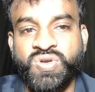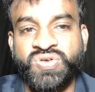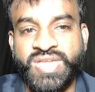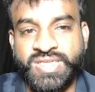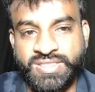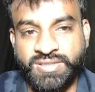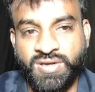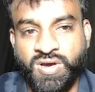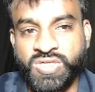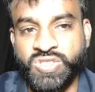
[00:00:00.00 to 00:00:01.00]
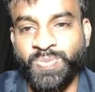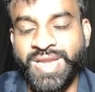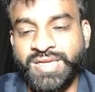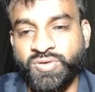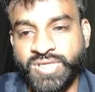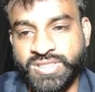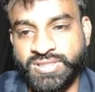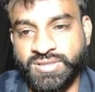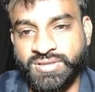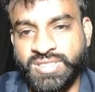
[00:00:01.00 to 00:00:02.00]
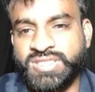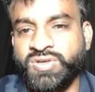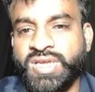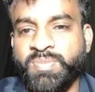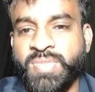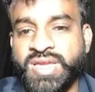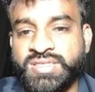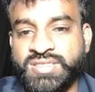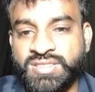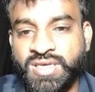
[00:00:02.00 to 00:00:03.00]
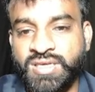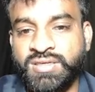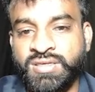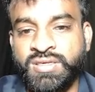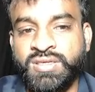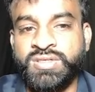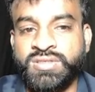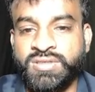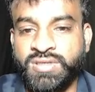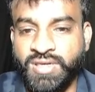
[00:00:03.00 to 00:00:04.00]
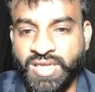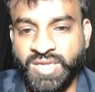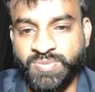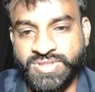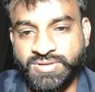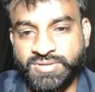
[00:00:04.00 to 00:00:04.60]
notation, algebraic notation. Just you can mention the names,